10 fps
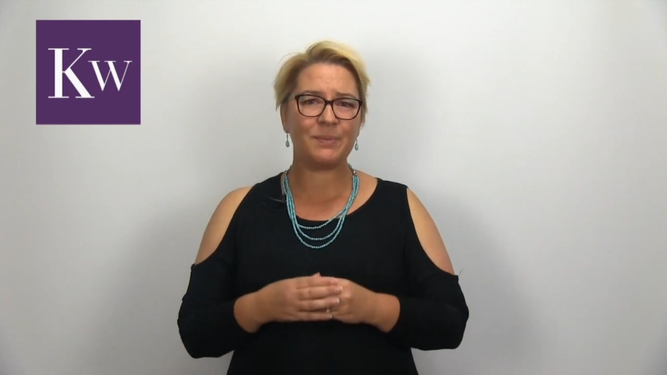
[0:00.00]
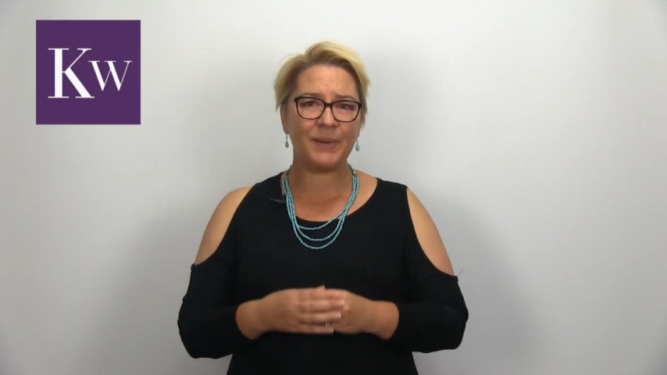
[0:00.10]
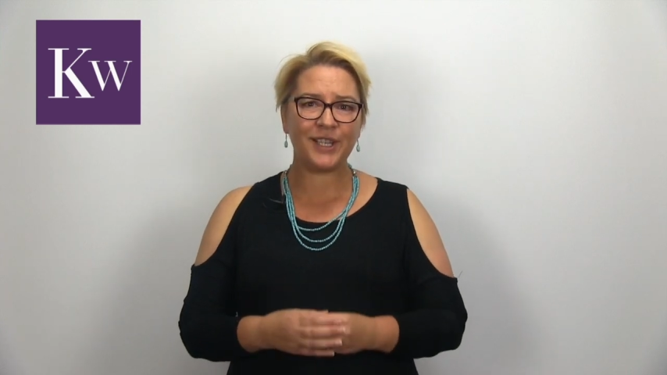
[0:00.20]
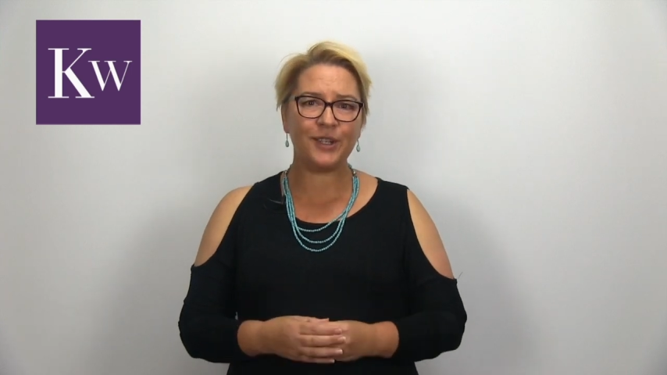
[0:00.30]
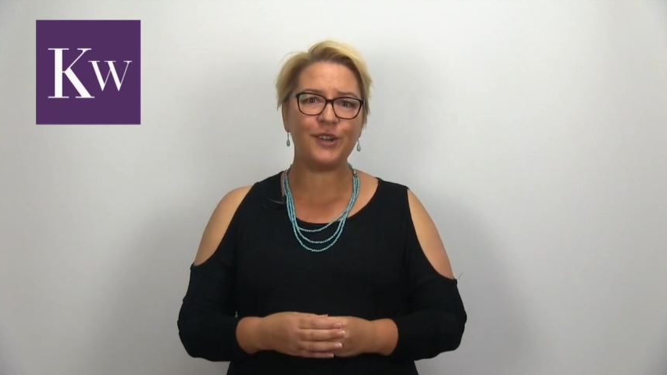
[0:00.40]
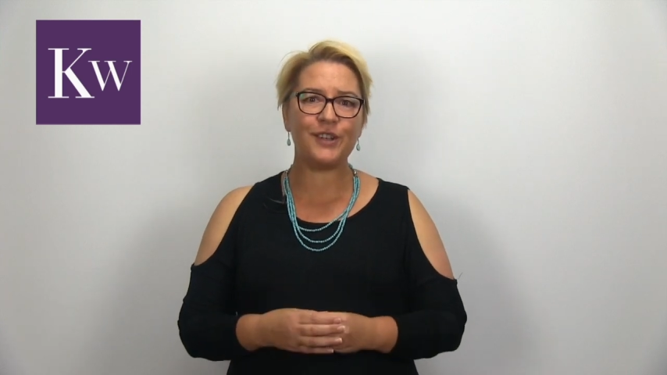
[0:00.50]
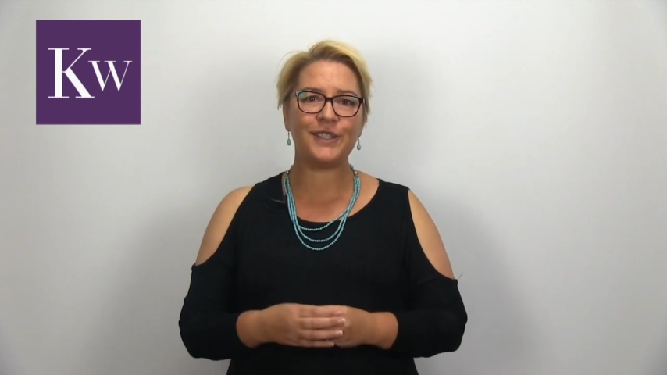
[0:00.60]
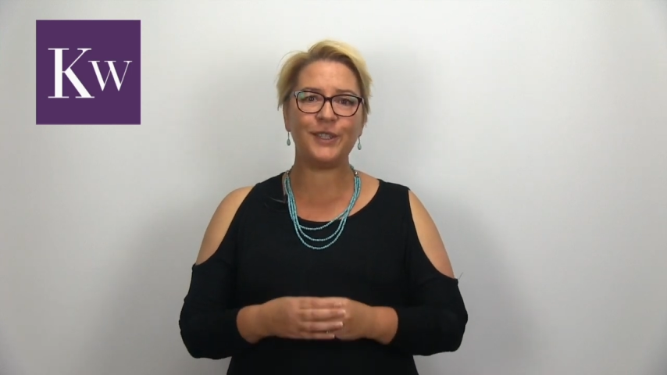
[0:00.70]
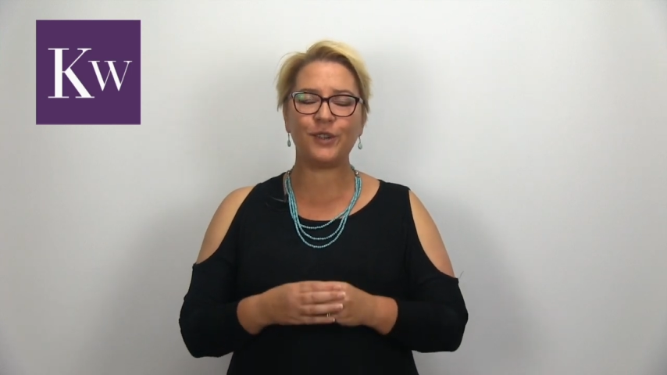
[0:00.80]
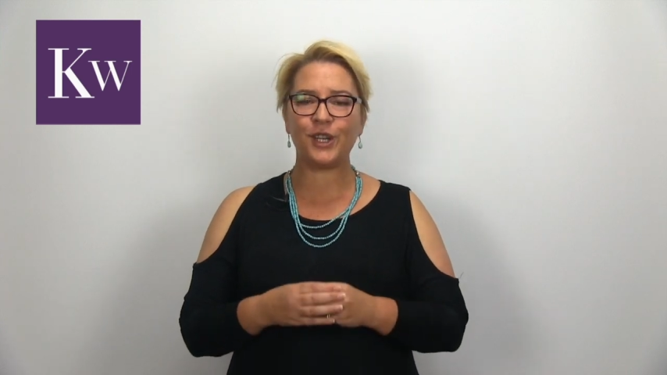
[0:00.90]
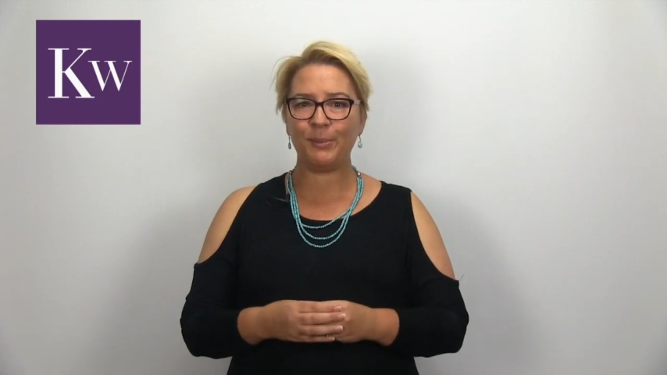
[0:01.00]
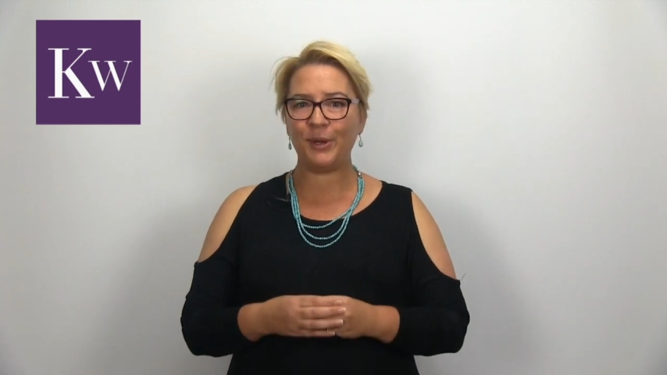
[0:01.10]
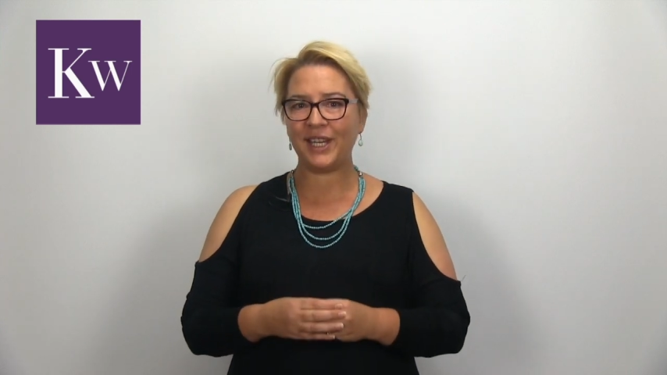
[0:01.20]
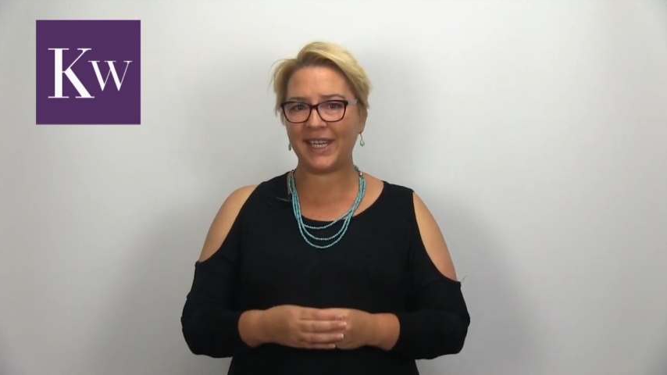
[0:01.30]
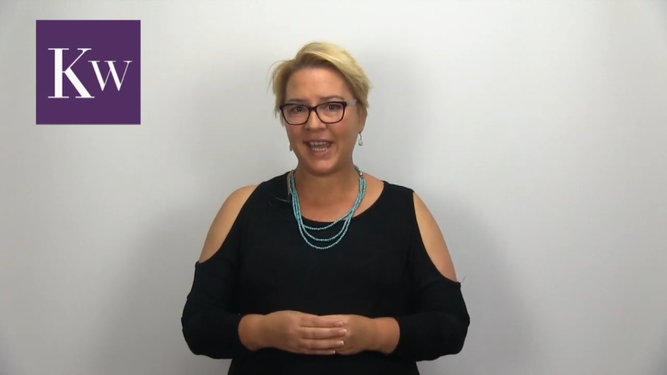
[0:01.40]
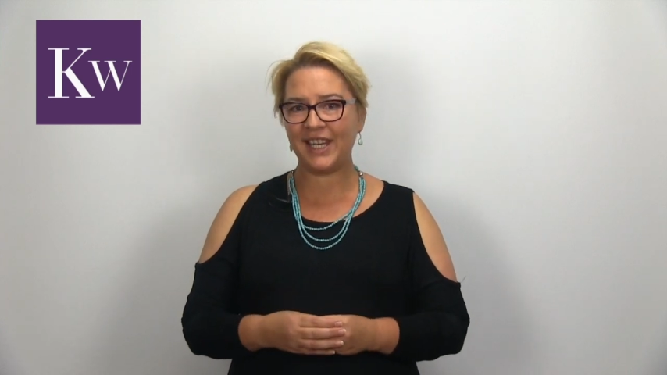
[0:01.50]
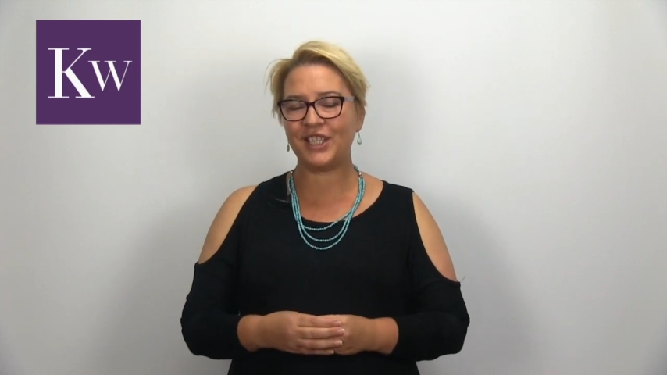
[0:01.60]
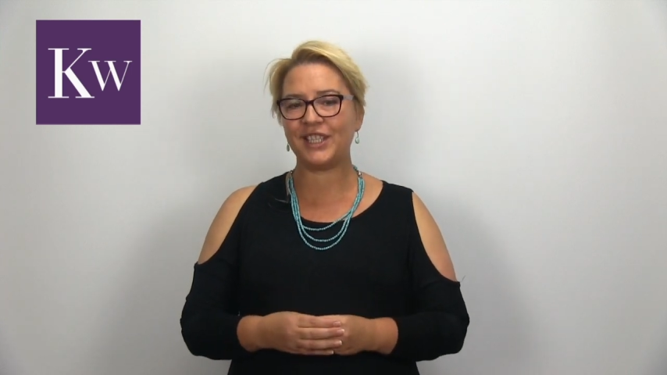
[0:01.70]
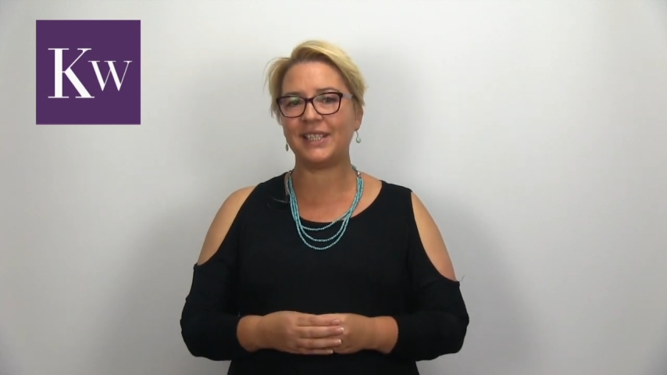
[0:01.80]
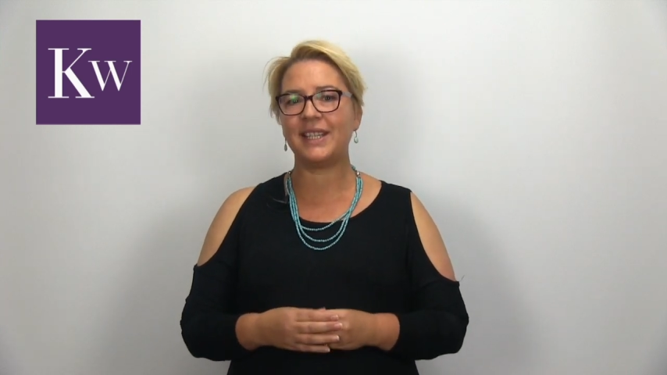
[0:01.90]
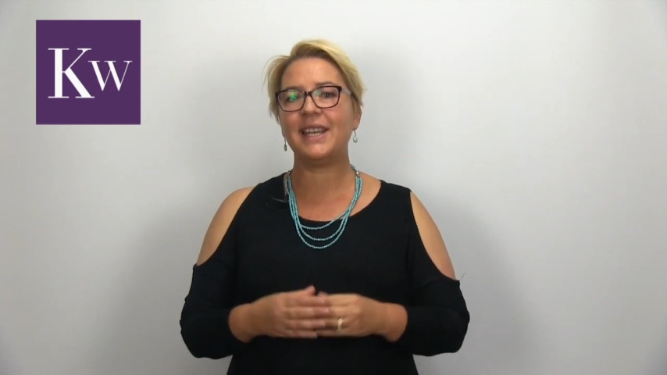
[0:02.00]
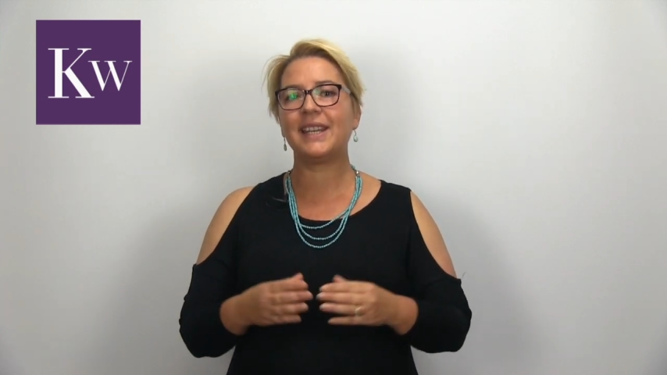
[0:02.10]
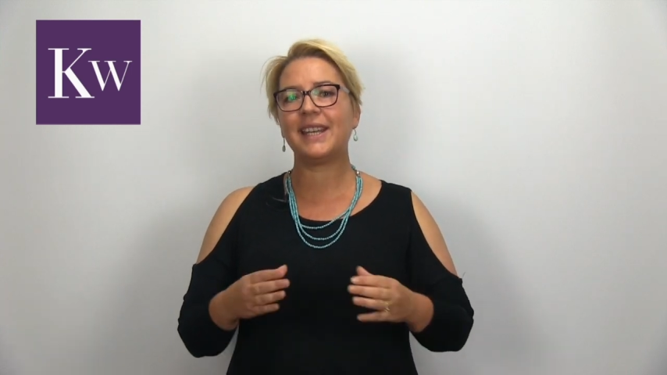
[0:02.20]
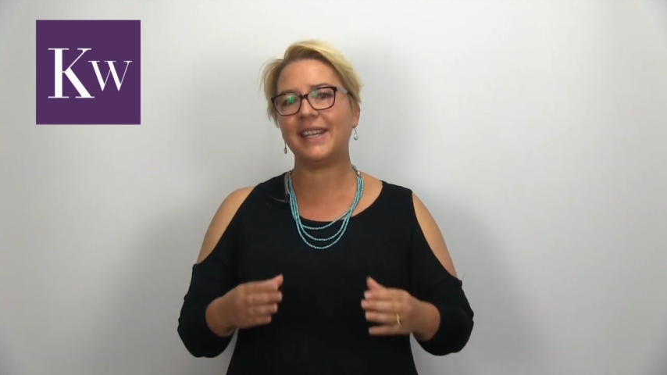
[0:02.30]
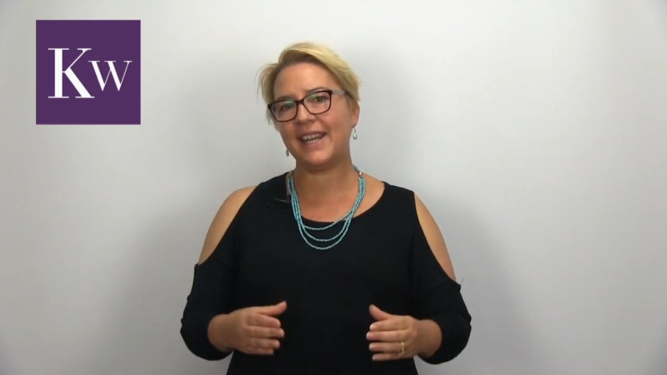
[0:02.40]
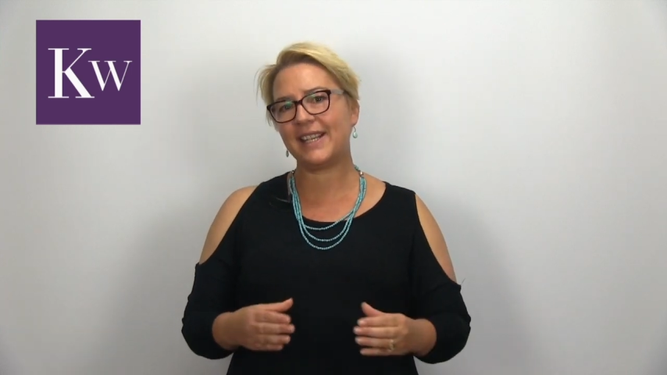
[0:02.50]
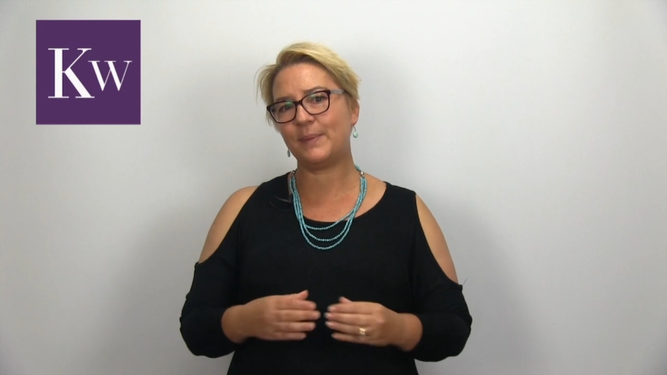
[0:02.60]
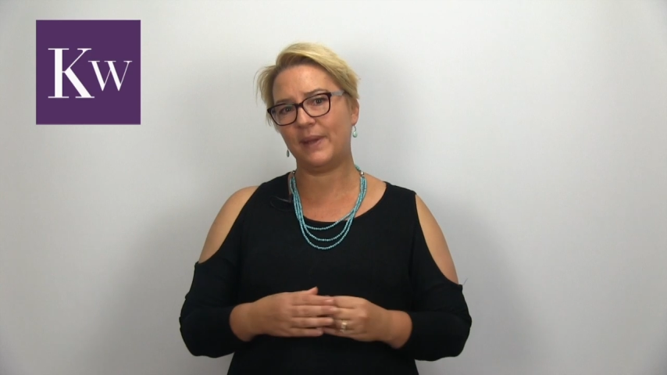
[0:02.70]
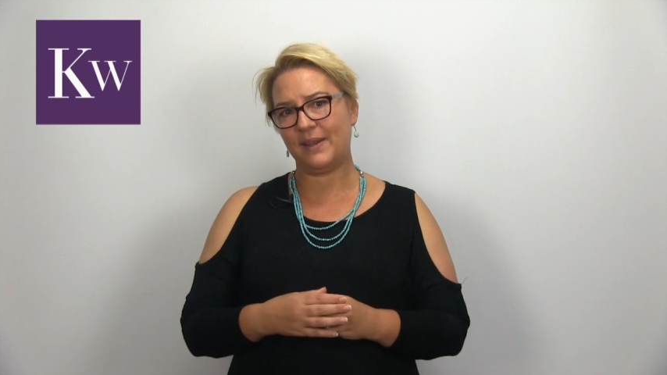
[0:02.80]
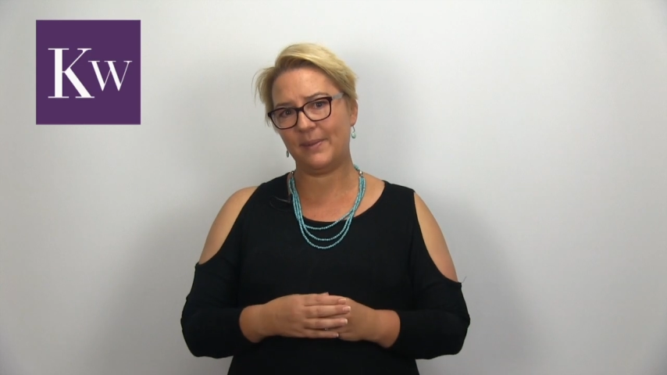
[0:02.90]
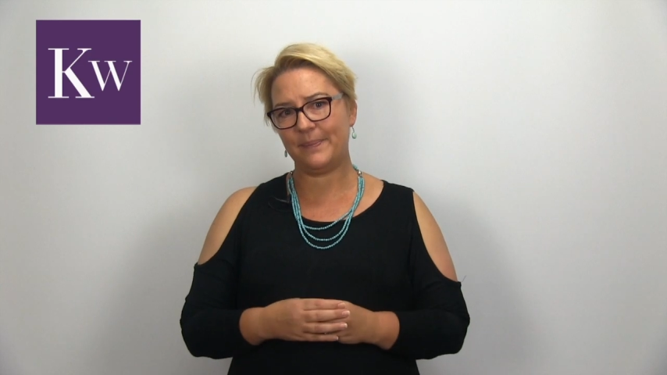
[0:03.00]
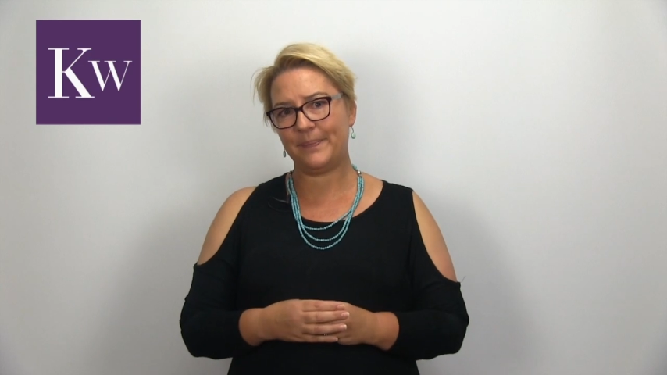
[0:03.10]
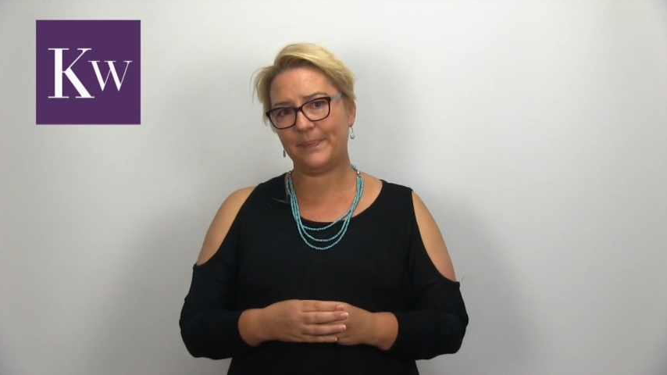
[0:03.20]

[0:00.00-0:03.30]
because your communication connects with them.